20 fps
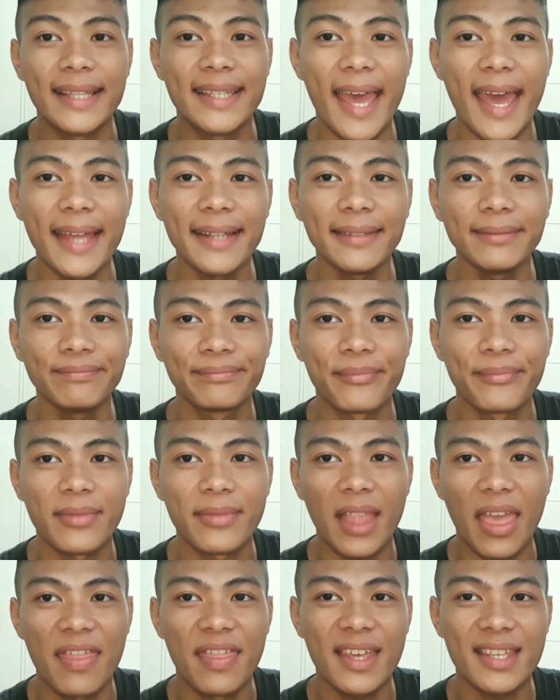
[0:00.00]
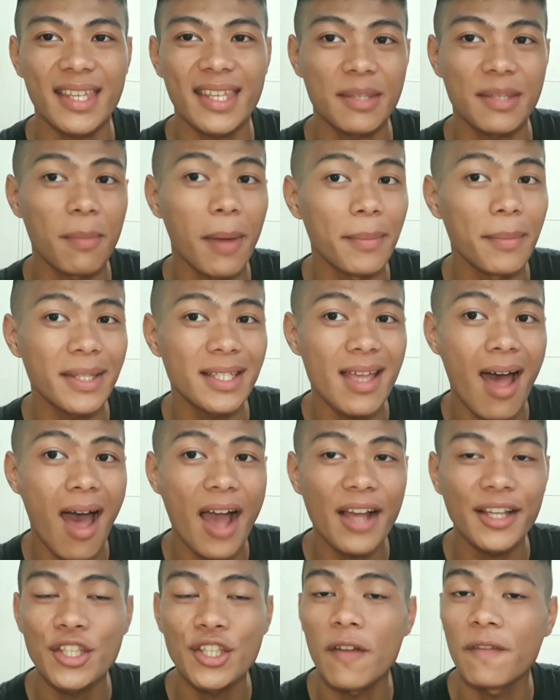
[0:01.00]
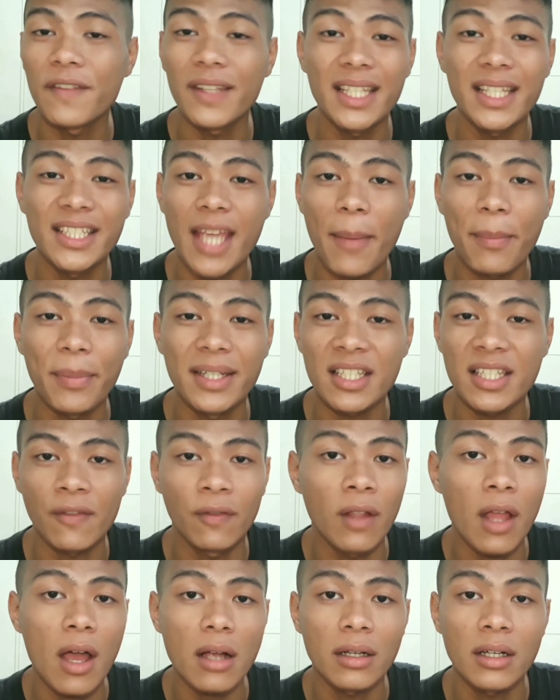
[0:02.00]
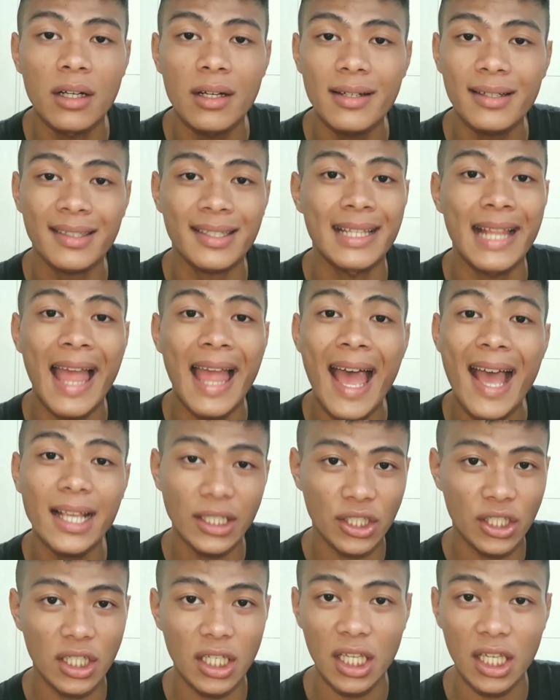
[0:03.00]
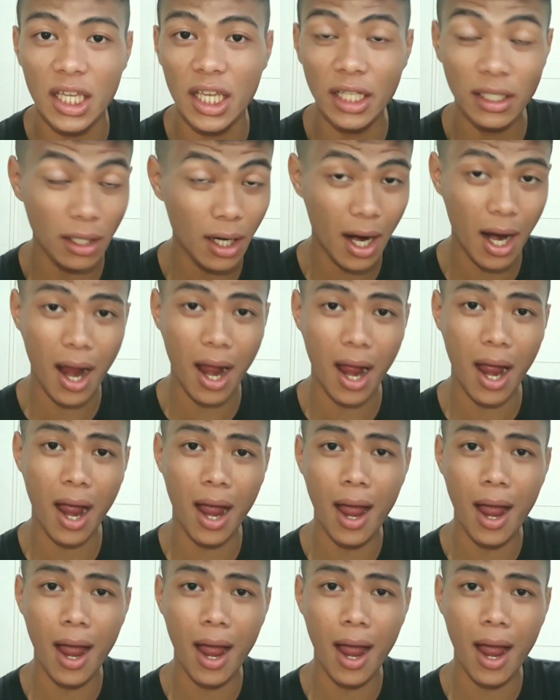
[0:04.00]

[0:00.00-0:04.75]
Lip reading: Again, this is Mamita, ang inyong feeling Japanese vlogger/senior.